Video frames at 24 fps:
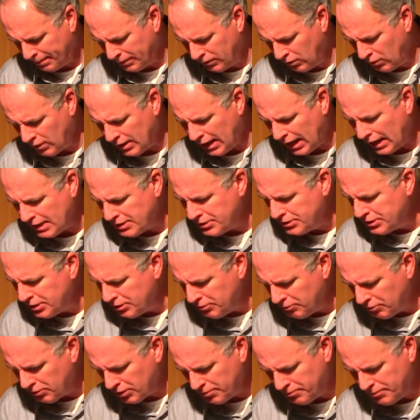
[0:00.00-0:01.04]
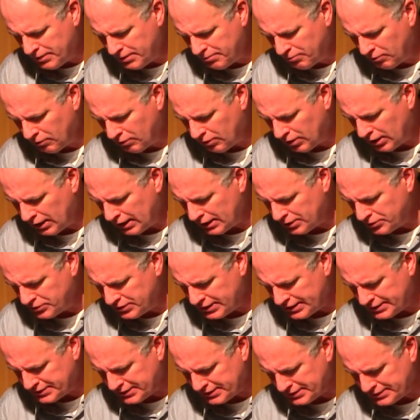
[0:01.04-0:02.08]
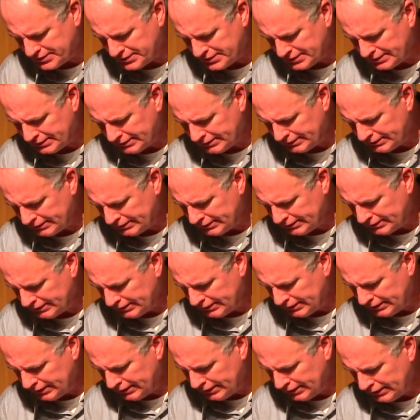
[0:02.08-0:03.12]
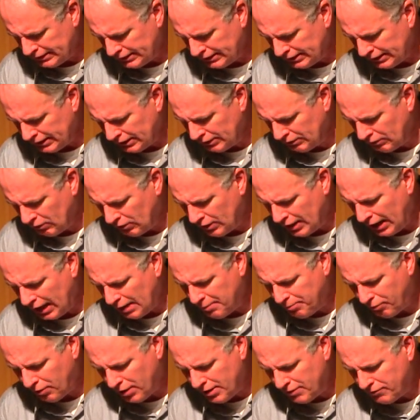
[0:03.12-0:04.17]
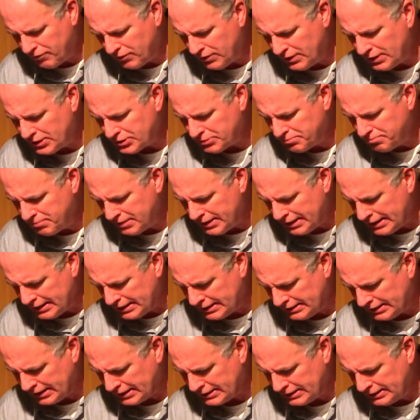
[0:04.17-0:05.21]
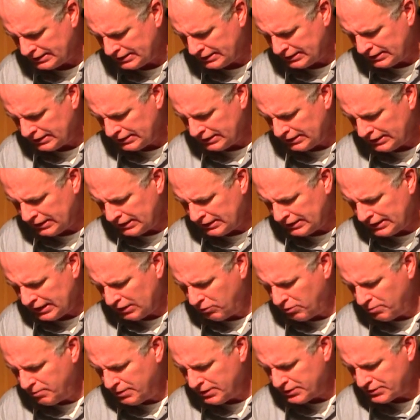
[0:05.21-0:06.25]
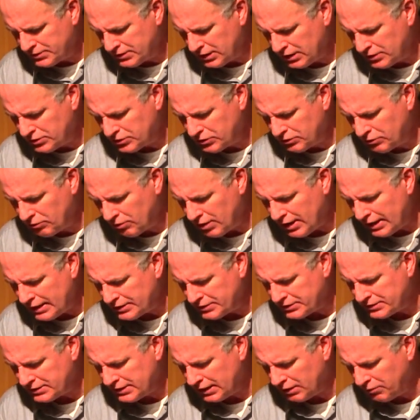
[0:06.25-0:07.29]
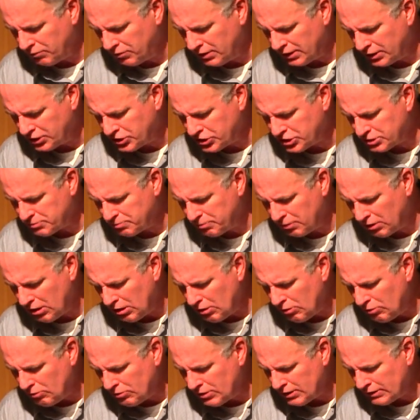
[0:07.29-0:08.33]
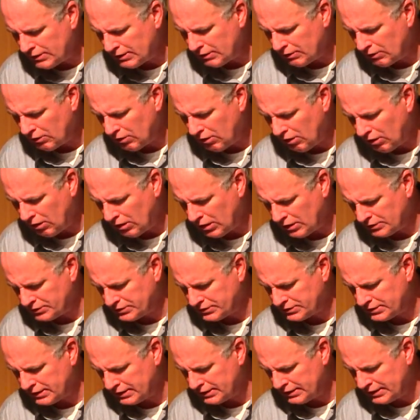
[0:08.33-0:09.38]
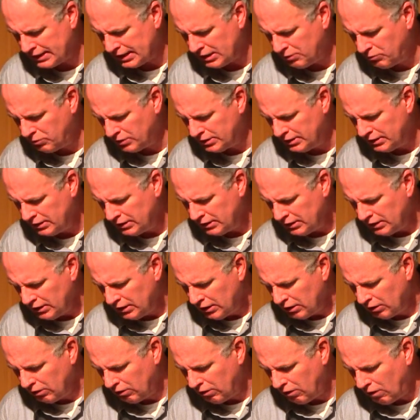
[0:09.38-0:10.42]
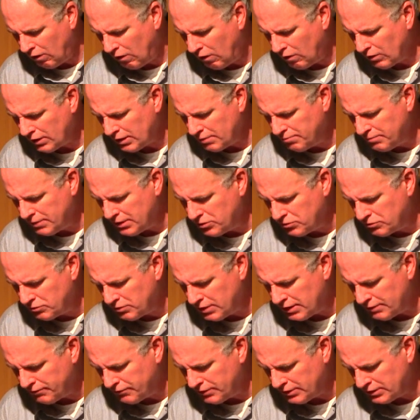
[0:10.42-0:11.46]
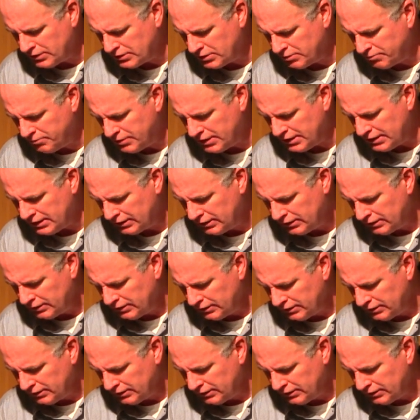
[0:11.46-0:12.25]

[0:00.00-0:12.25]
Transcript: Lord, I do want to be more like Jesus. And Lord, I pray for these men that there would be such grace that would explode in their hearts that they would long and be driven to be